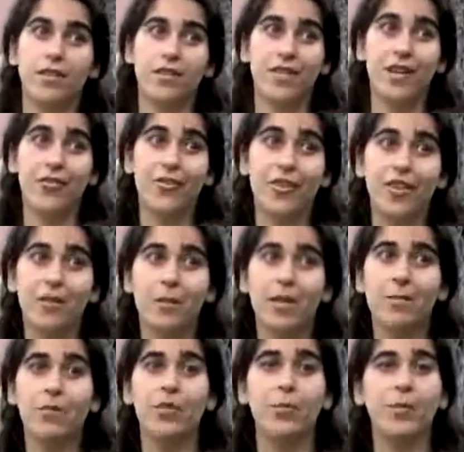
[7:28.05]
Definitely
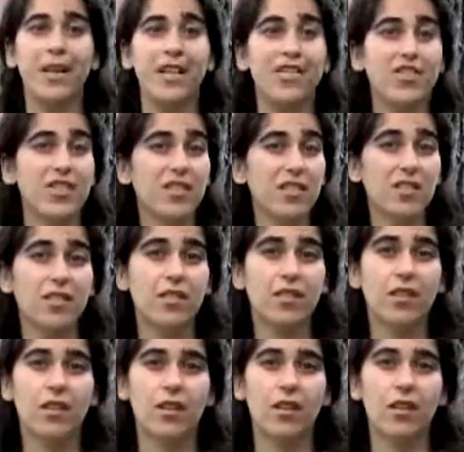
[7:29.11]
being more patient,
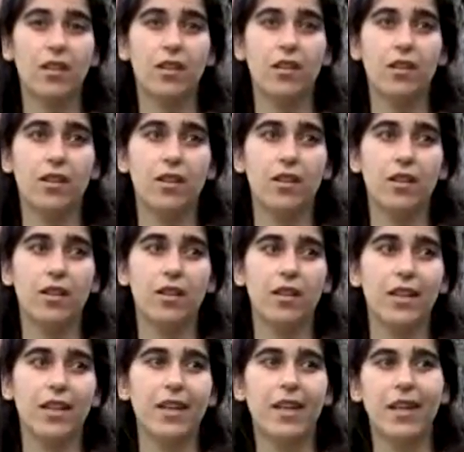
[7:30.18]
and
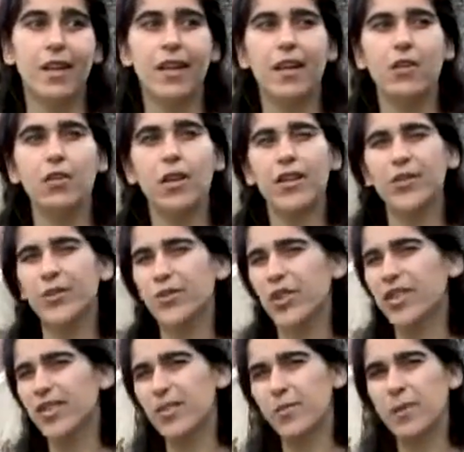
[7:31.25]
I don't
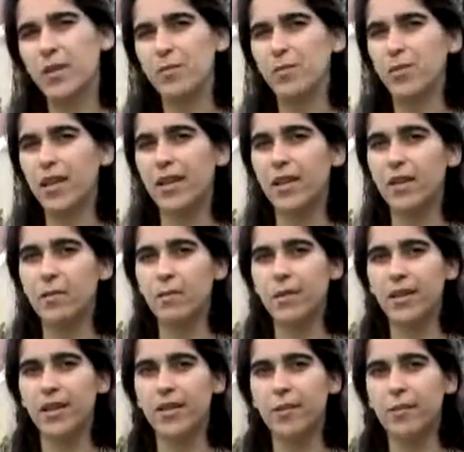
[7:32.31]
judge people that eat
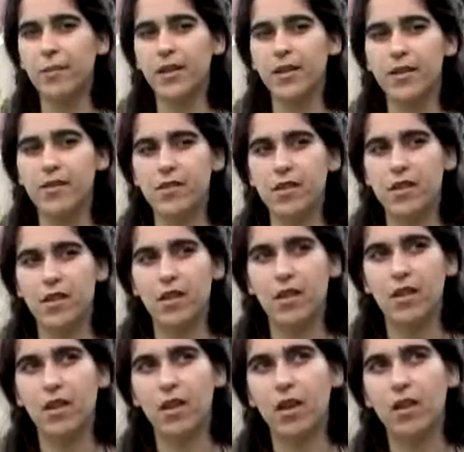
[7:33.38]
meat, because
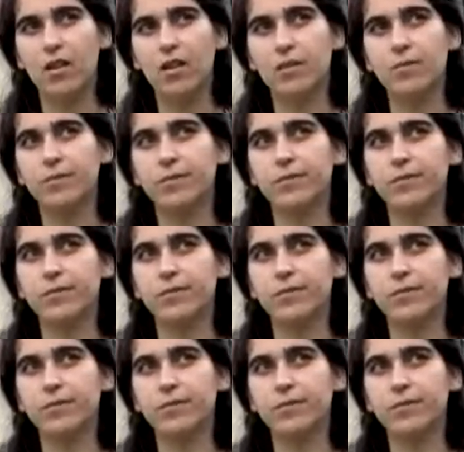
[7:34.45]
I've